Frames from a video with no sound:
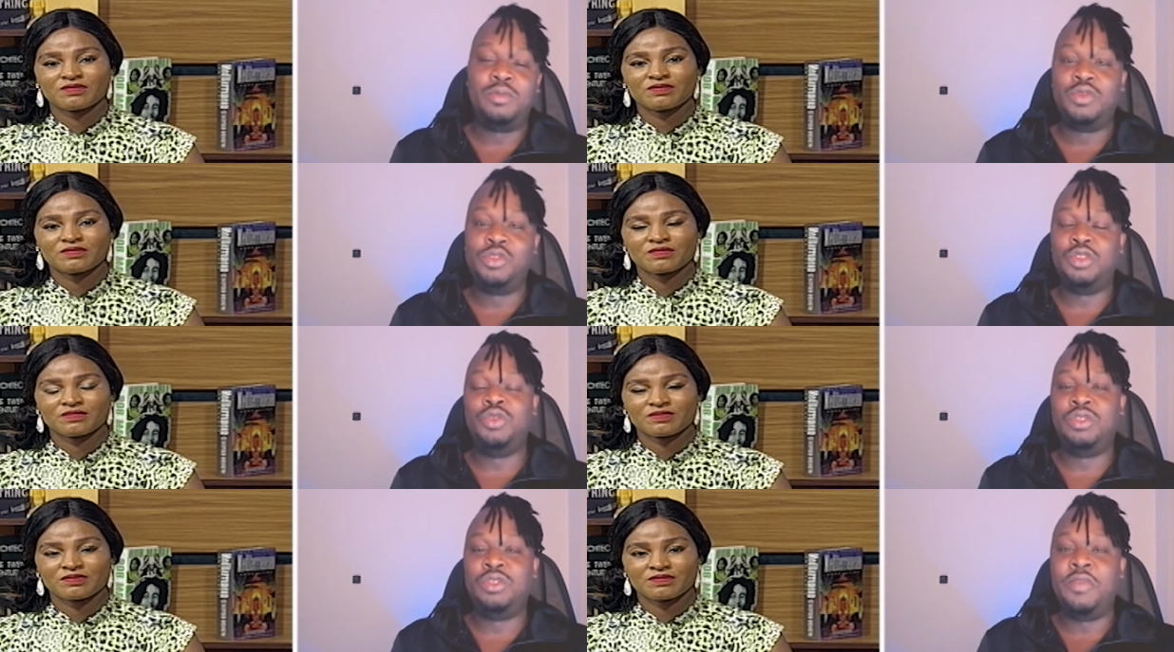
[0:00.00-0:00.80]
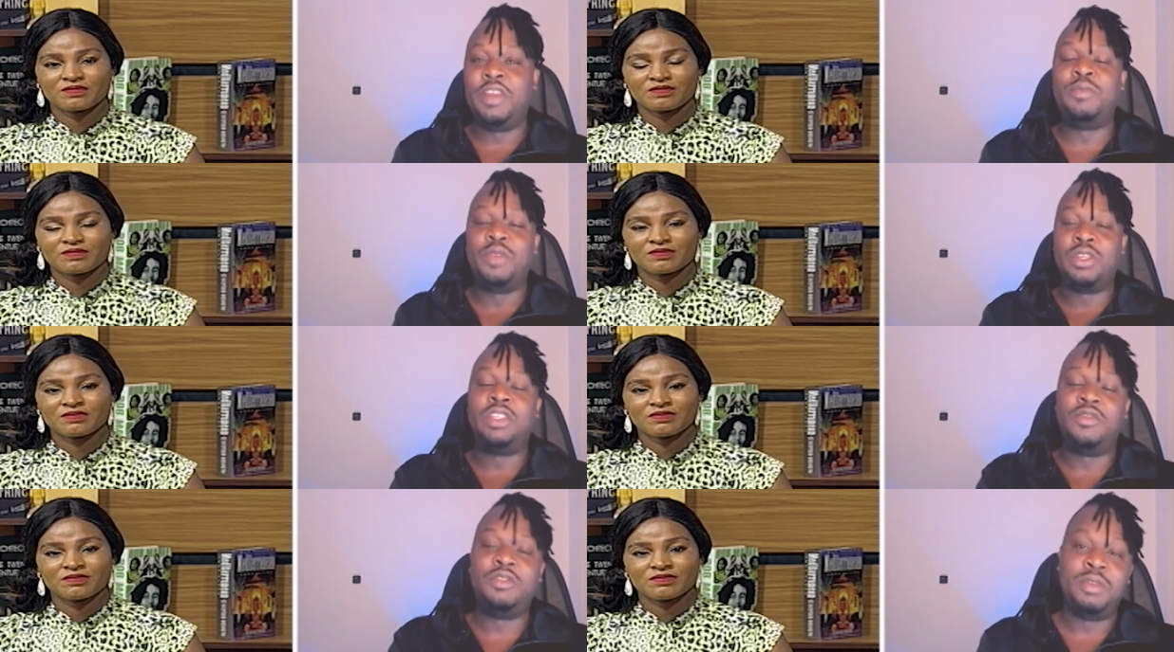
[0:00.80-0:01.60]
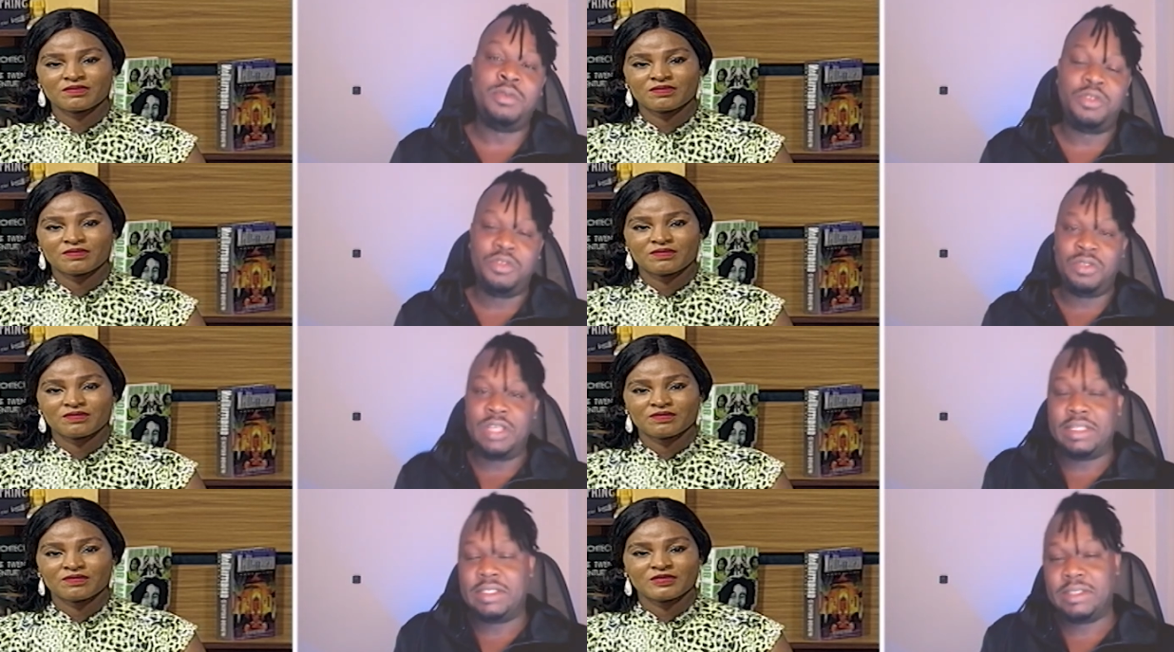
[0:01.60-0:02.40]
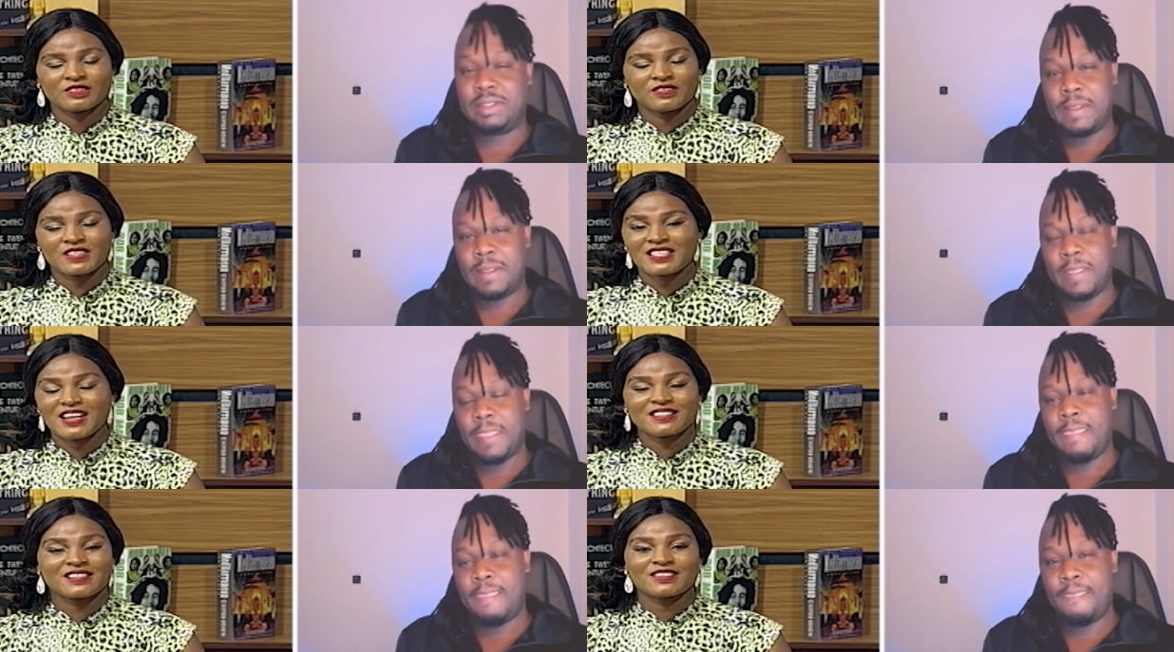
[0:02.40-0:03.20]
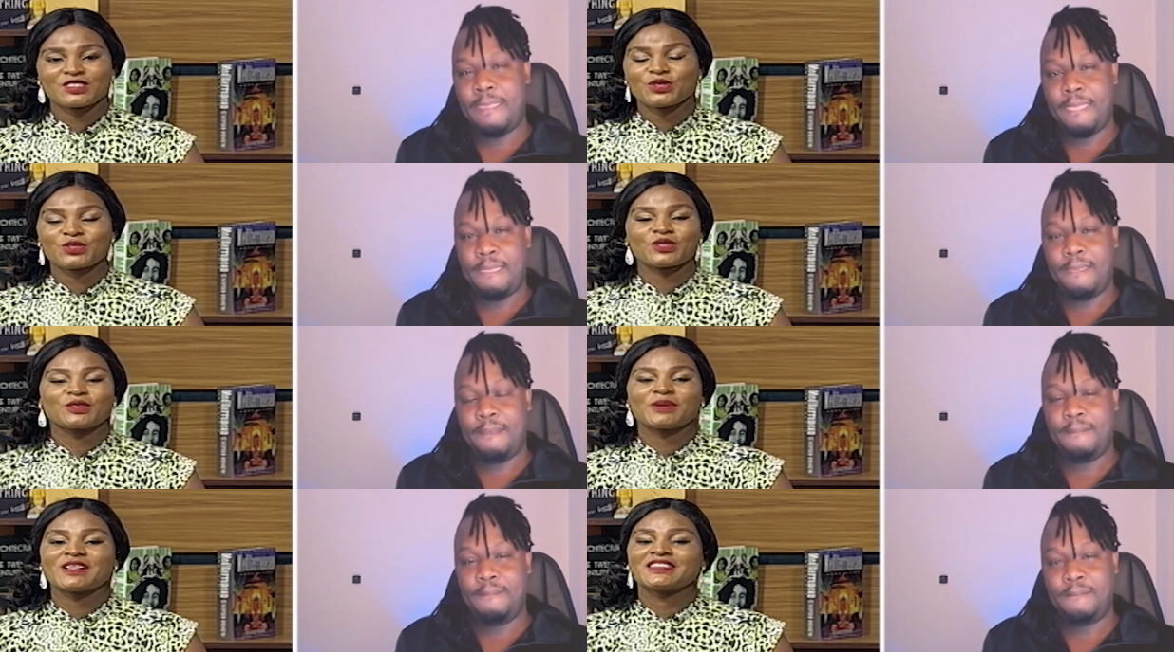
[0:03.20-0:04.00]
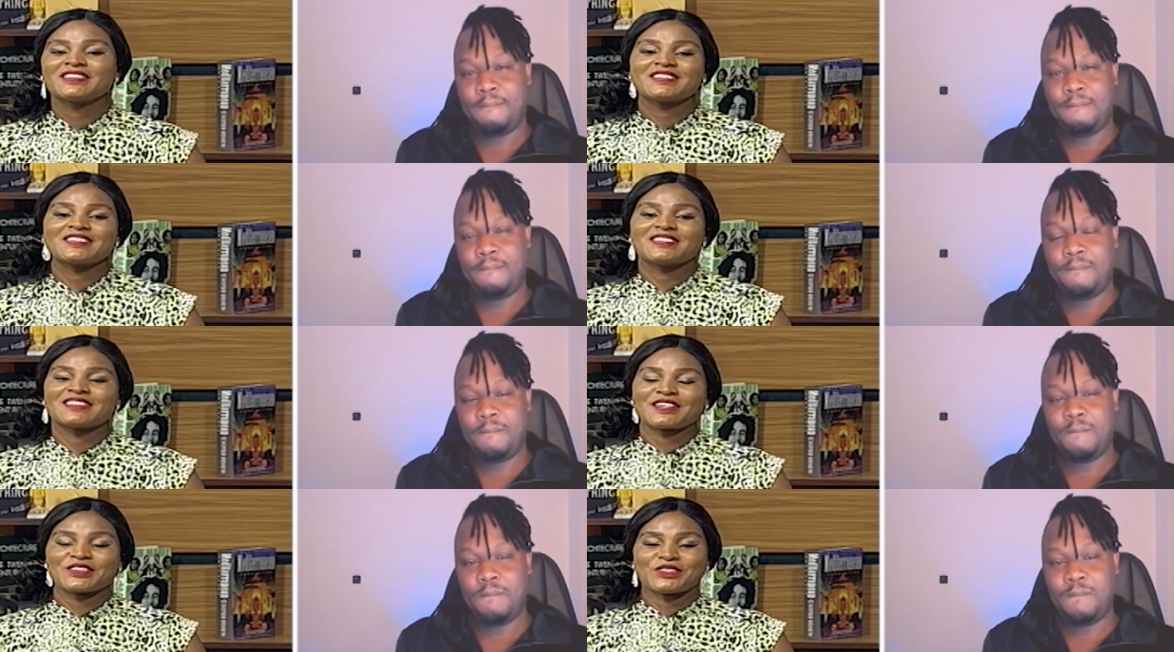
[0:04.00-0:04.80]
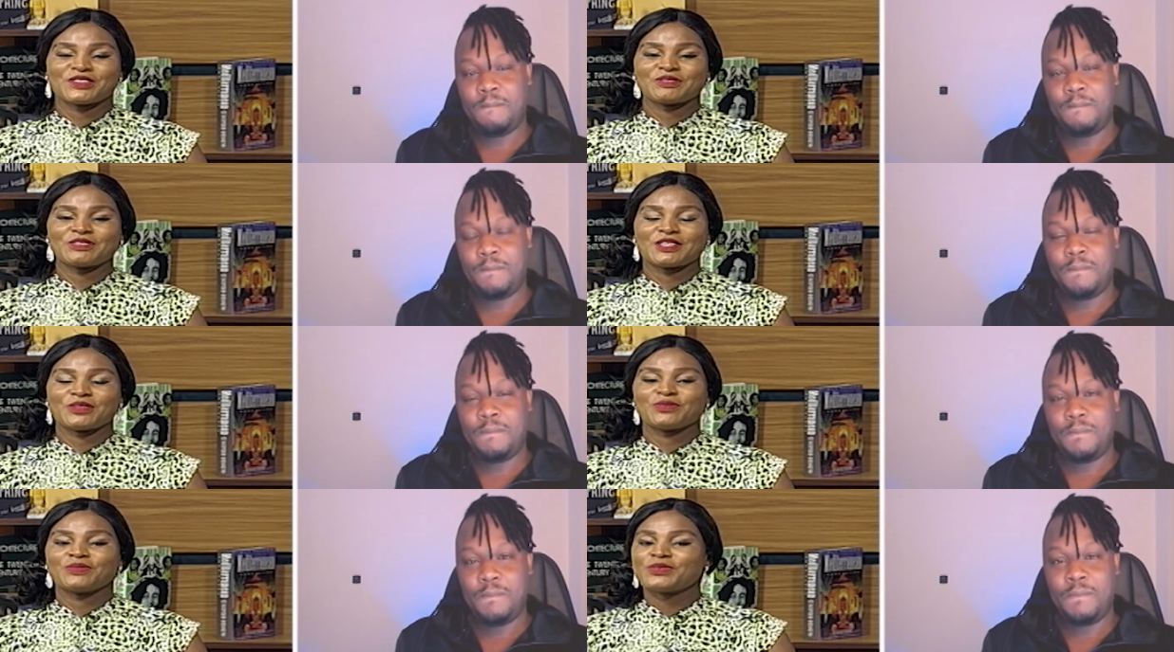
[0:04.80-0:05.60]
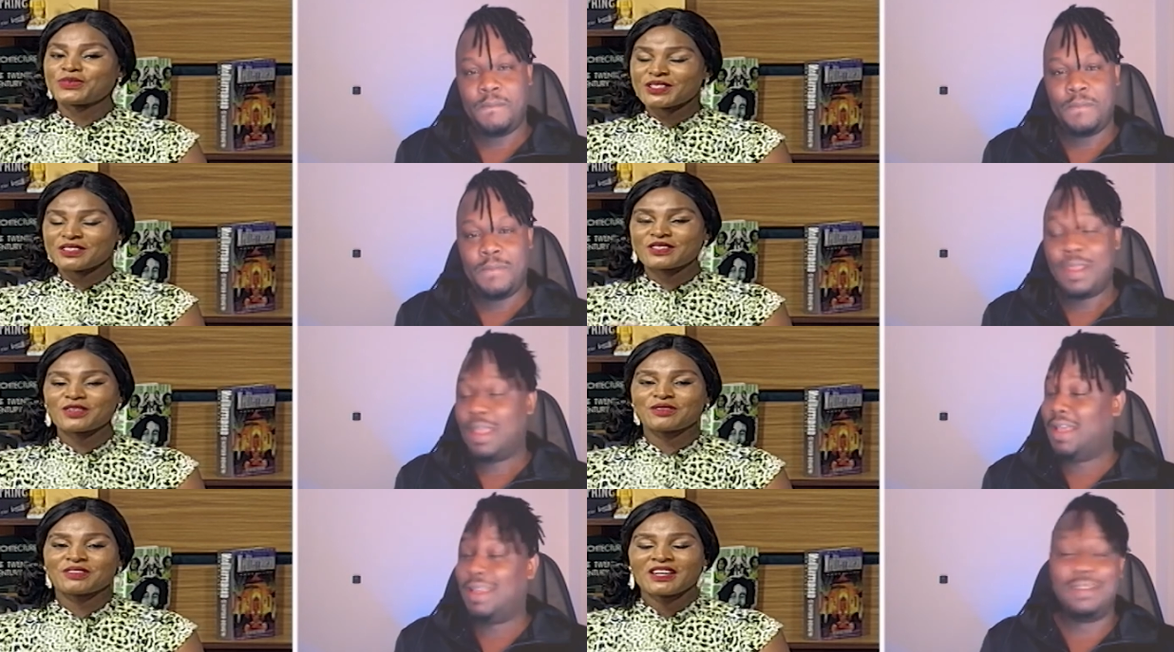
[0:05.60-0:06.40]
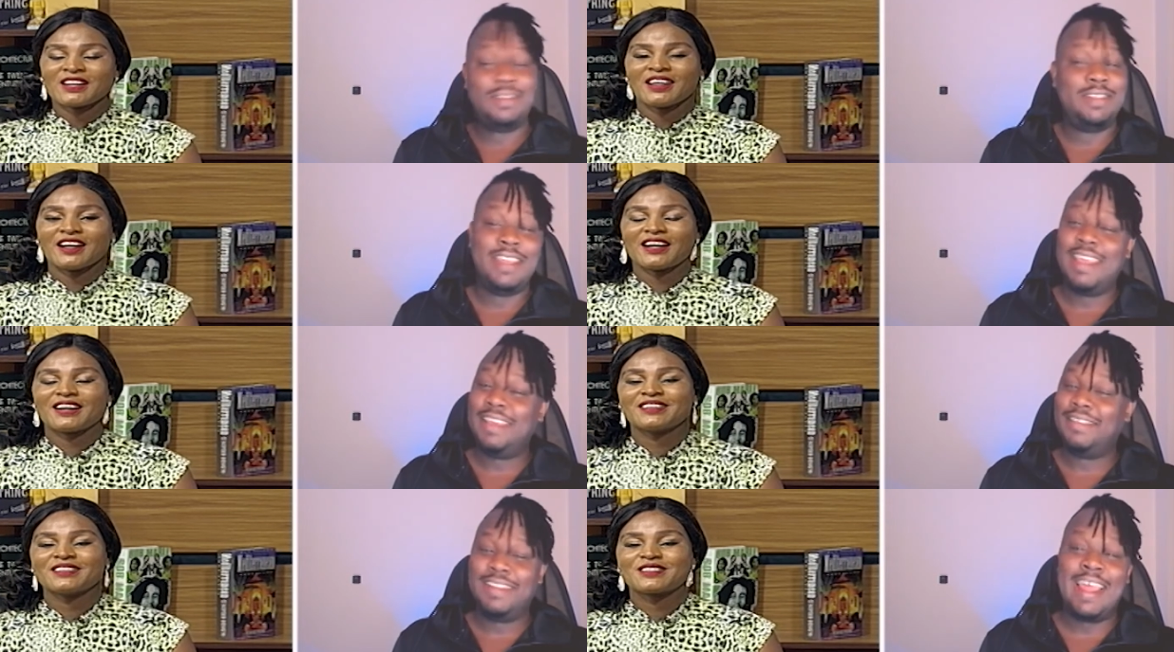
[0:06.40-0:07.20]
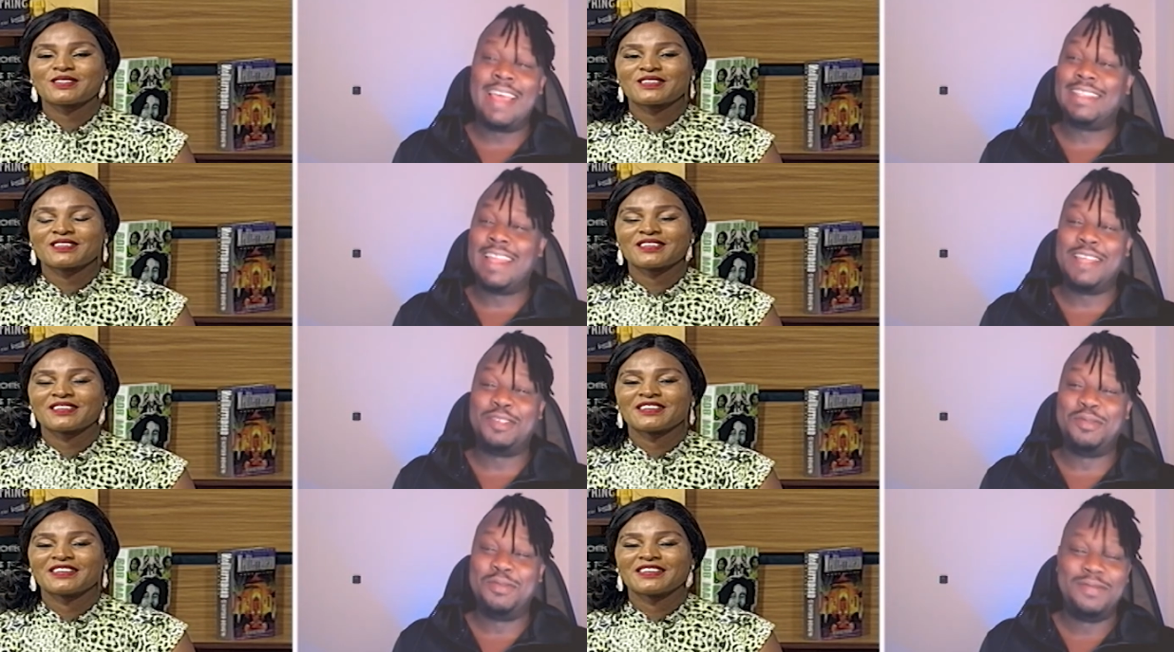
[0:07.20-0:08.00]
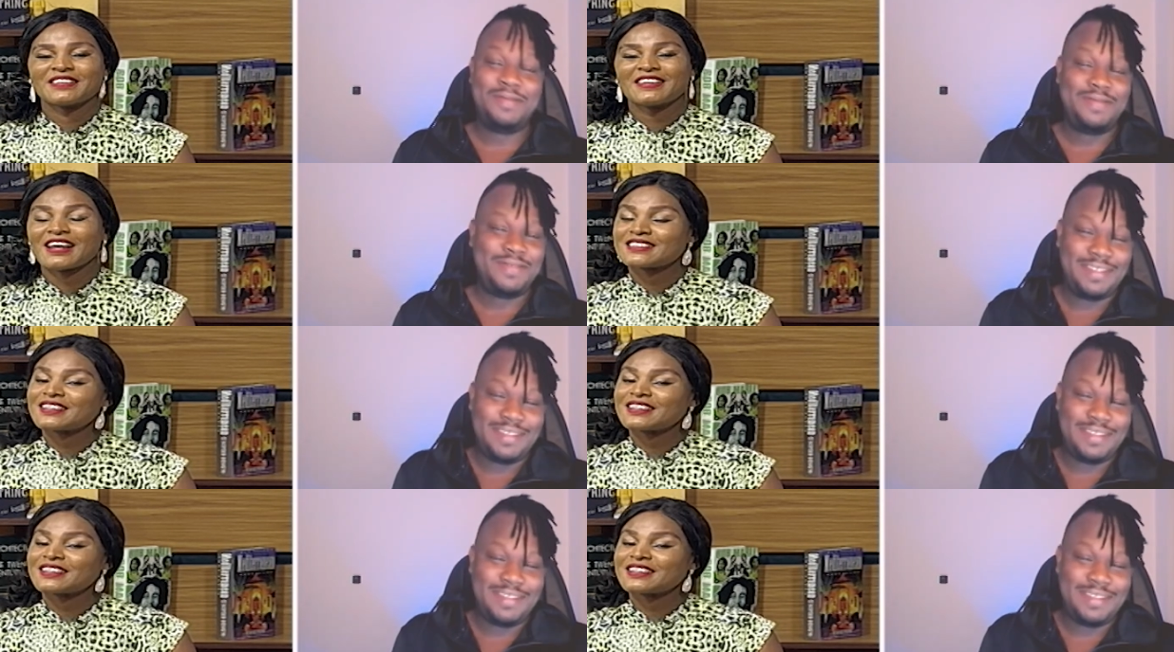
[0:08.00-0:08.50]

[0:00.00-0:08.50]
Speaker 1: to you to develop yourself to be able to do that.
Speaker 2: Fantastic. So it's all about the internet at the end of the day. Great stuff. Yeah. Uh, last, last. Last,